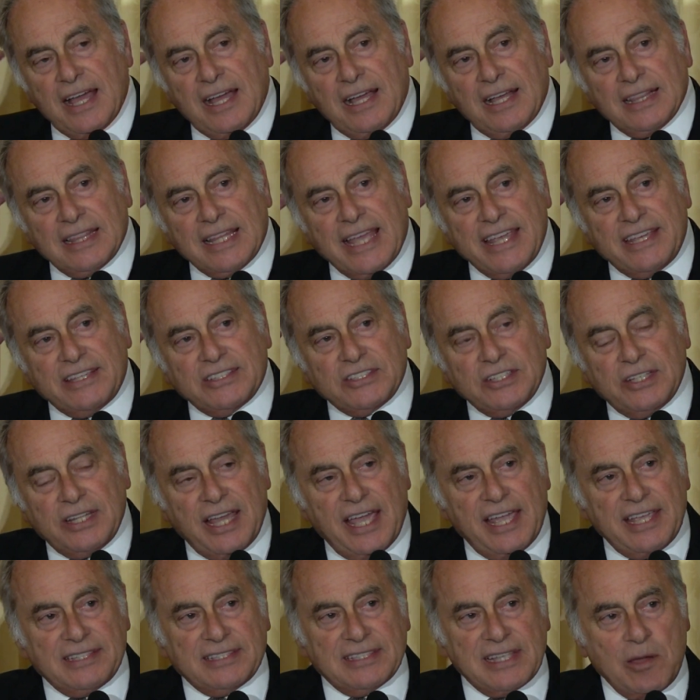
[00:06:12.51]
like
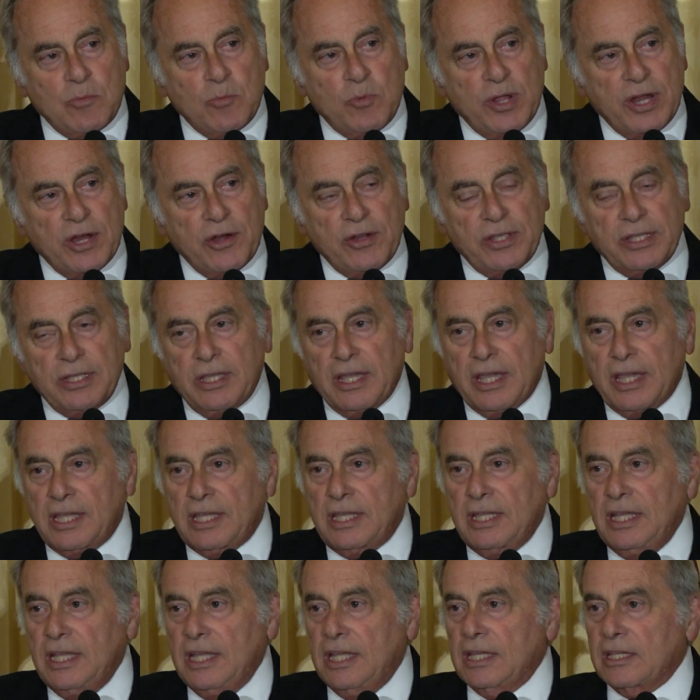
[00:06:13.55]
tonight, I'm wearing
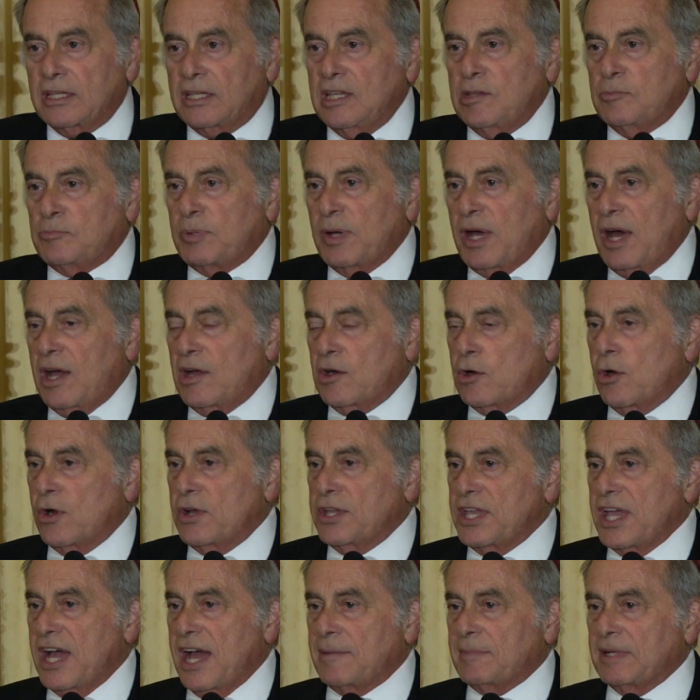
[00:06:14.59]
a kippah or a
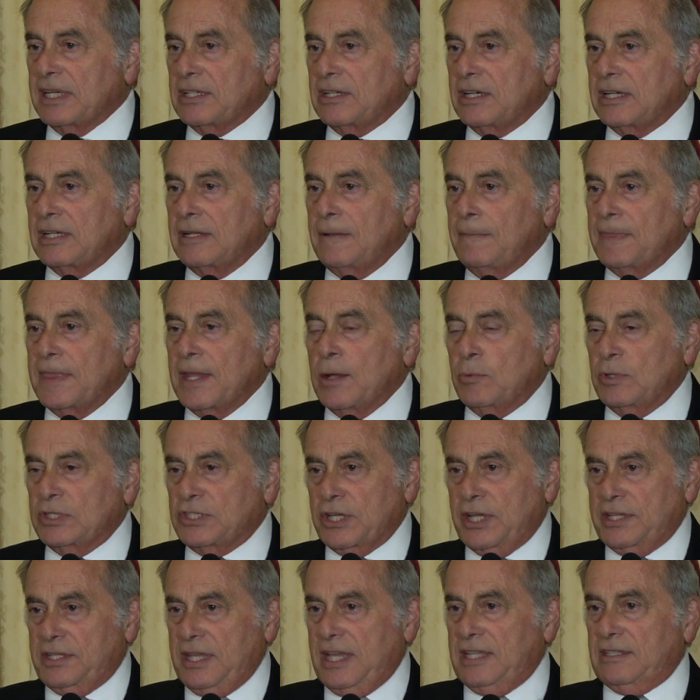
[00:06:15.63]
yarmulke, which
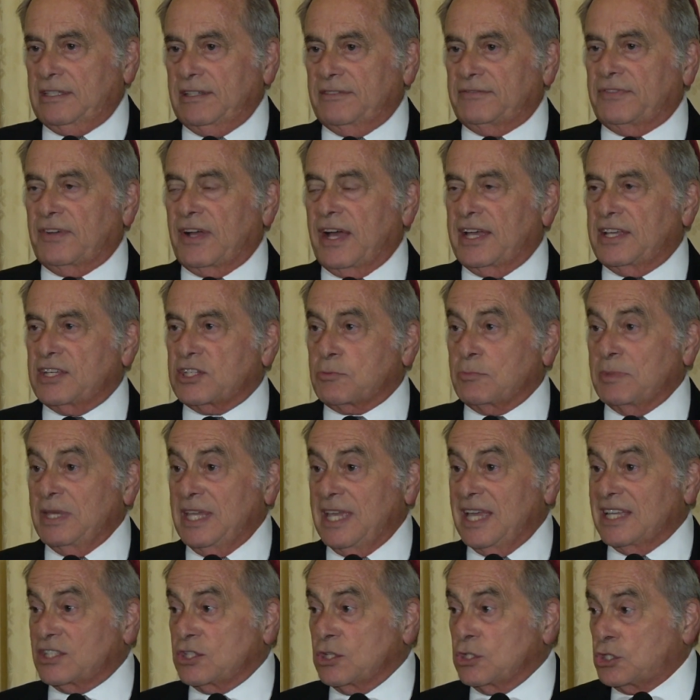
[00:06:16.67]
identifies
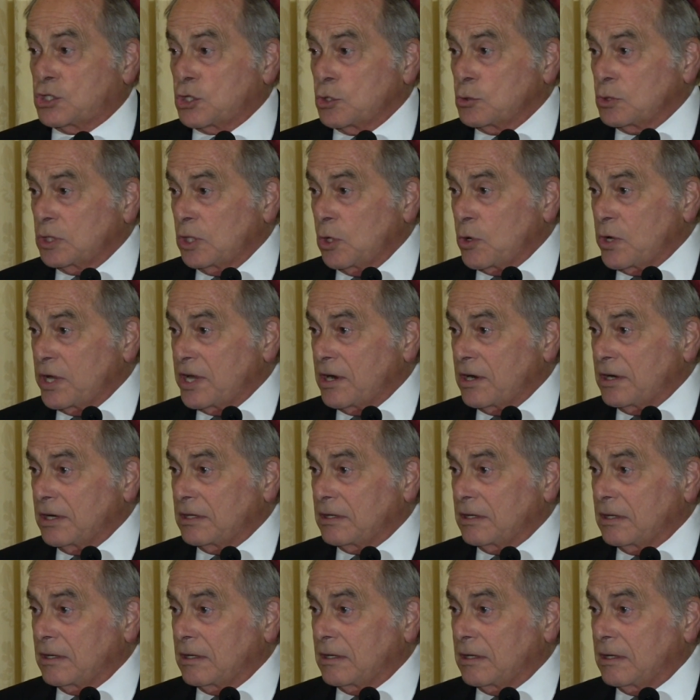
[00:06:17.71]
me as a Jew lawyer
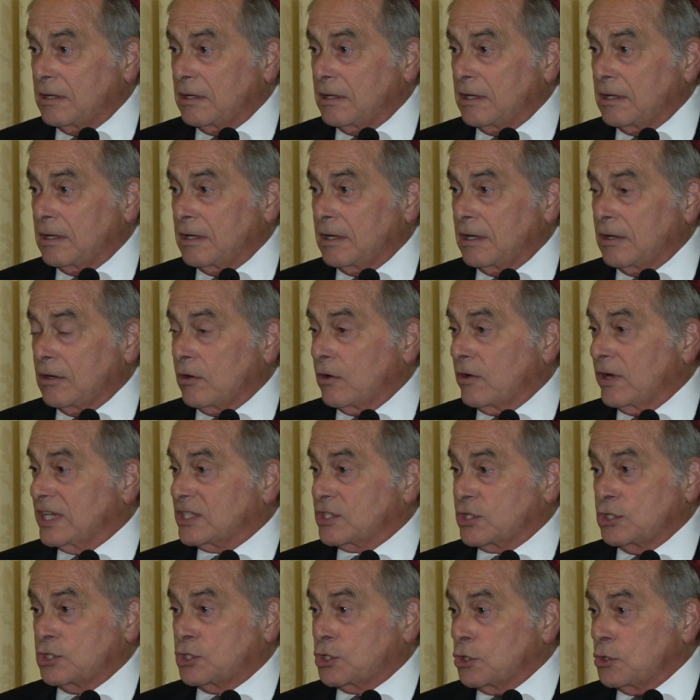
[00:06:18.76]
or
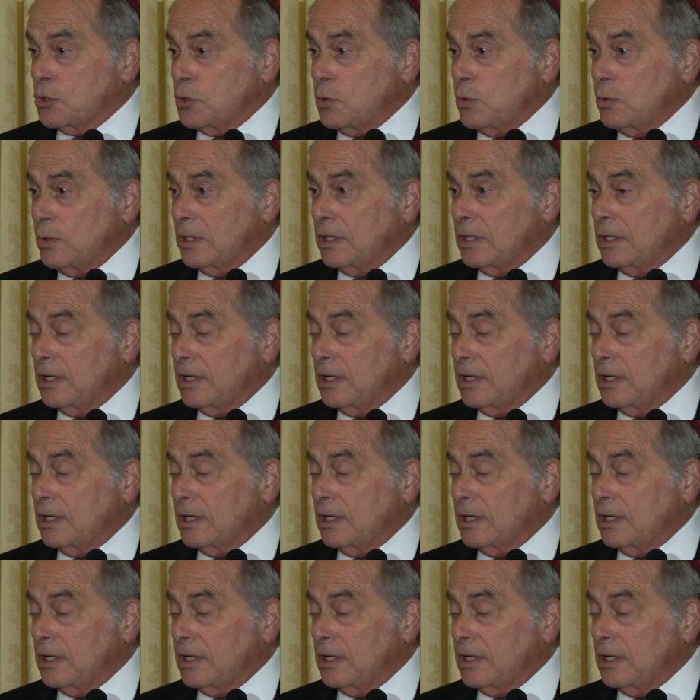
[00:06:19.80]
as a Jew,